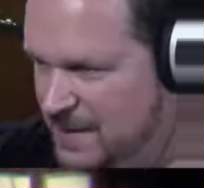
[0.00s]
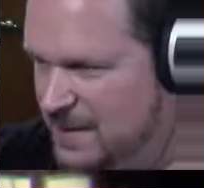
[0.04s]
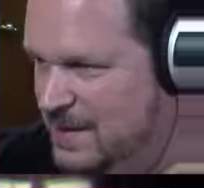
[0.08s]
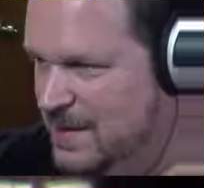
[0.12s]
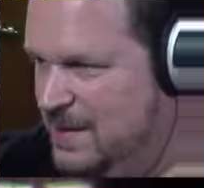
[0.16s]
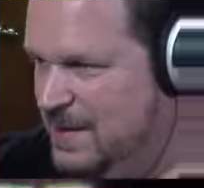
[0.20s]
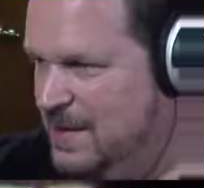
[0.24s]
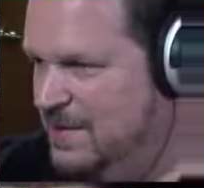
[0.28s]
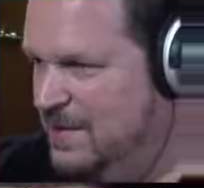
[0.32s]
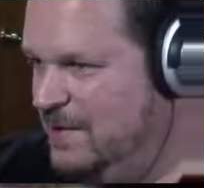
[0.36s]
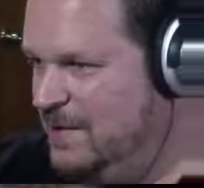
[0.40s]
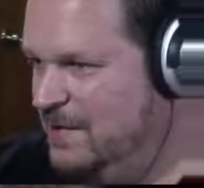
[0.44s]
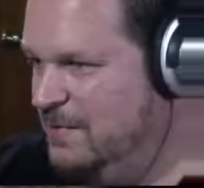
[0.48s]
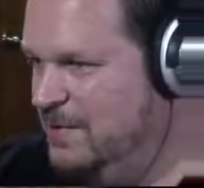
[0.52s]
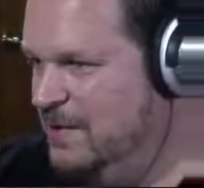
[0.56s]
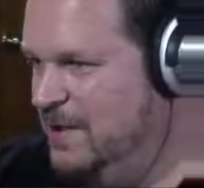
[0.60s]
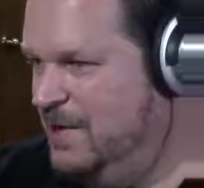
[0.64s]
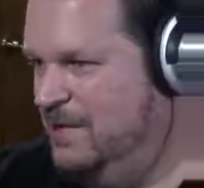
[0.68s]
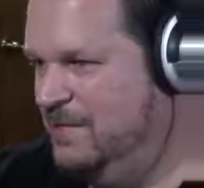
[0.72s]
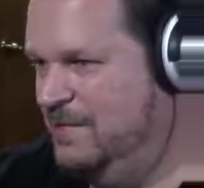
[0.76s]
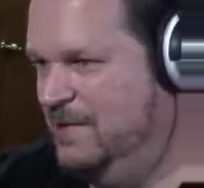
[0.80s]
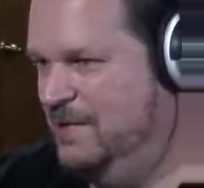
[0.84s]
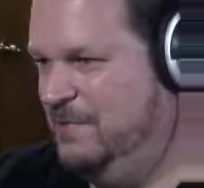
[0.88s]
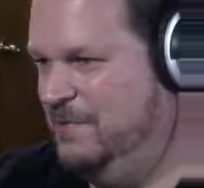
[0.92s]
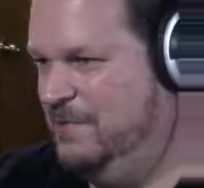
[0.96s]
Alright, we
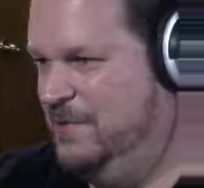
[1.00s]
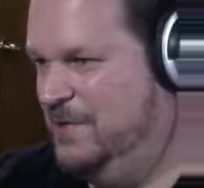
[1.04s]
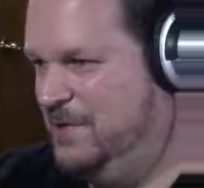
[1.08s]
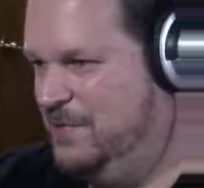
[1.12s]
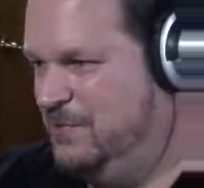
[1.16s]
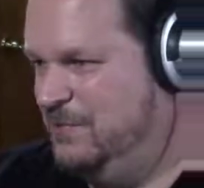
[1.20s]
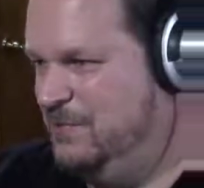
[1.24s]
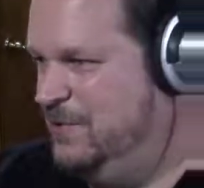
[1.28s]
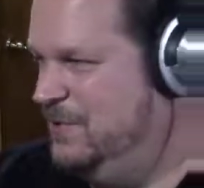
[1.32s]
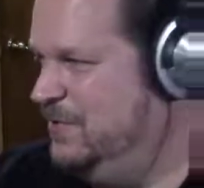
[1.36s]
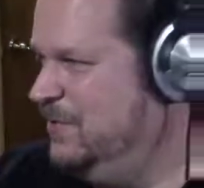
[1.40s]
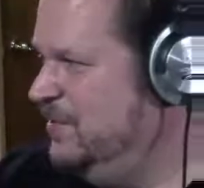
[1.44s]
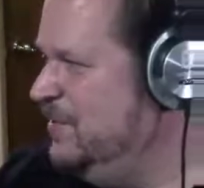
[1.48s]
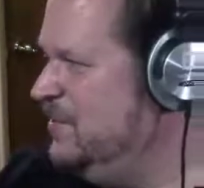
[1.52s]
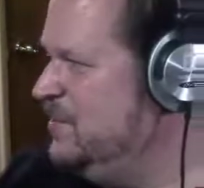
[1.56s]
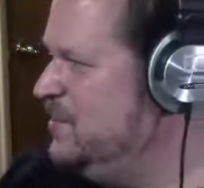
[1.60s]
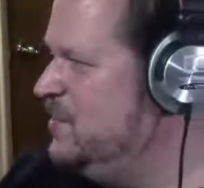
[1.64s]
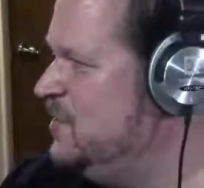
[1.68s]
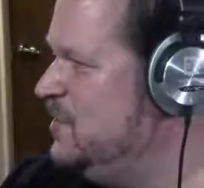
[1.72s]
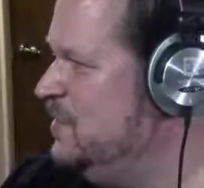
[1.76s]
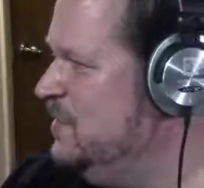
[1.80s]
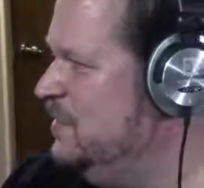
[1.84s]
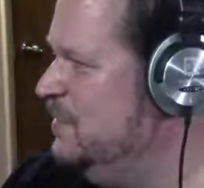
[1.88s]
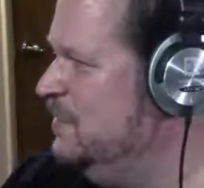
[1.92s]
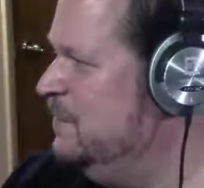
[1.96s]
already went through all this
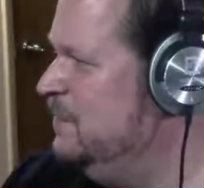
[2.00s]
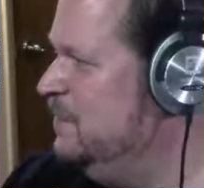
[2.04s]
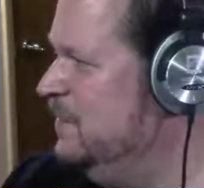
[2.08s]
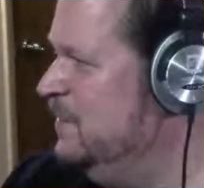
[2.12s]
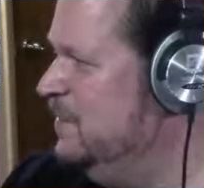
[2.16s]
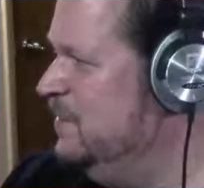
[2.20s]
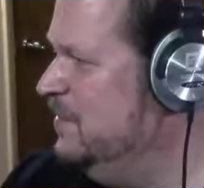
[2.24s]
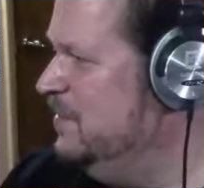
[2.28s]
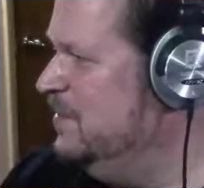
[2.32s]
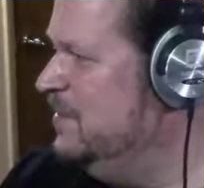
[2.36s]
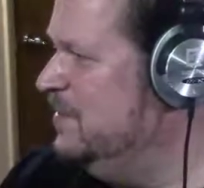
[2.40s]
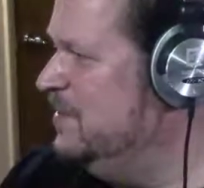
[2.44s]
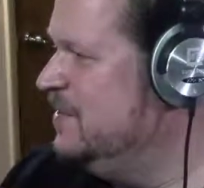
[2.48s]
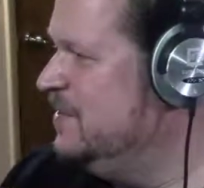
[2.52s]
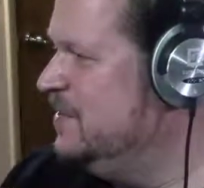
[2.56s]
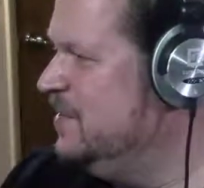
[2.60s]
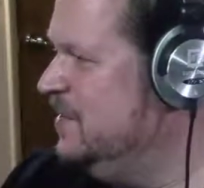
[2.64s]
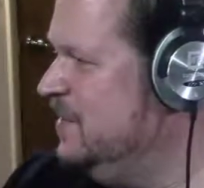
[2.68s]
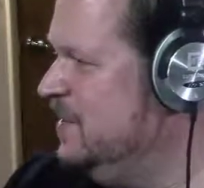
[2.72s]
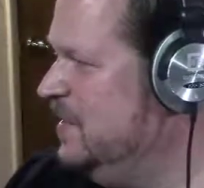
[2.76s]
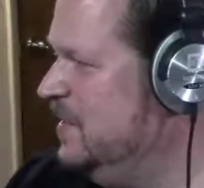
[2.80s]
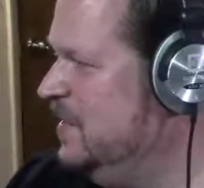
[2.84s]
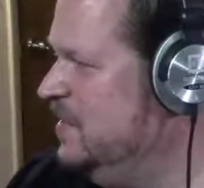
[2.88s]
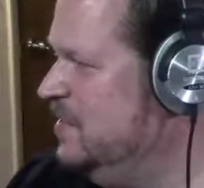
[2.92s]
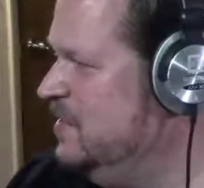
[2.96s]
stuff in
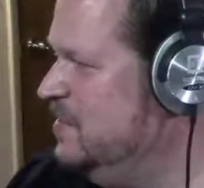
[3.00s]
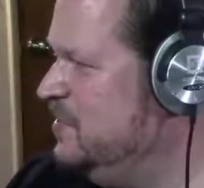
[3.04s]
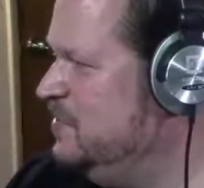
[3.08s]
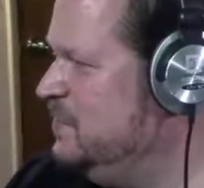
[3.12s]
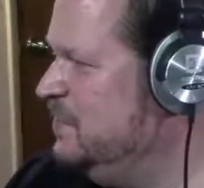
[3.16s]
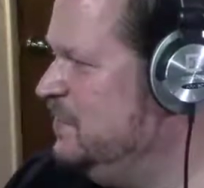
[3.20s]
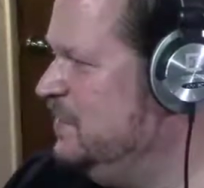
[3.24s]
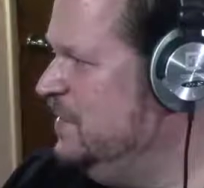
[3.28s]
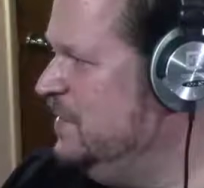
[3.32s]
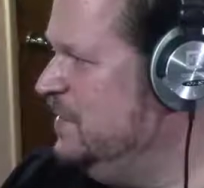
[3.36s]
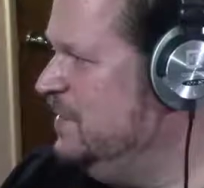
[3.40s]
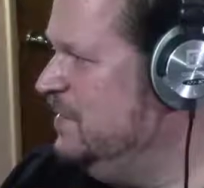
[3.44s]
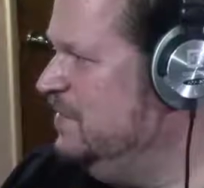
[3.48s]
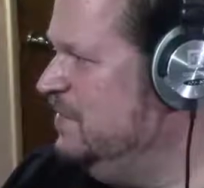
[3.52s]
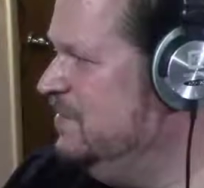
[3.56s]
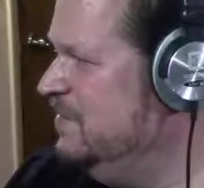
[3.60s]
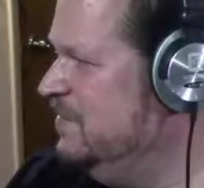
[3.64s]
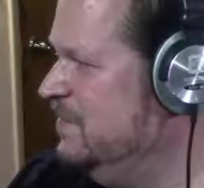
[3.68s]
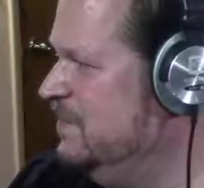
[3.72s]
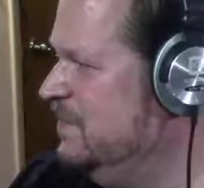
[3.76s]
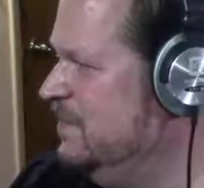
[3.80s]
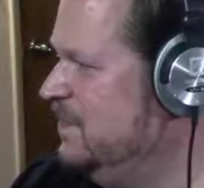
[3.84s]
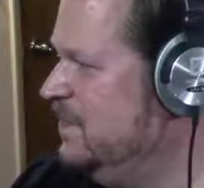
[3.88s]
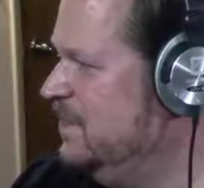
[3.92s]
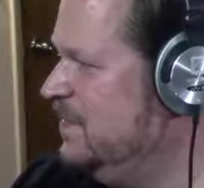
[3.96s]
today's video.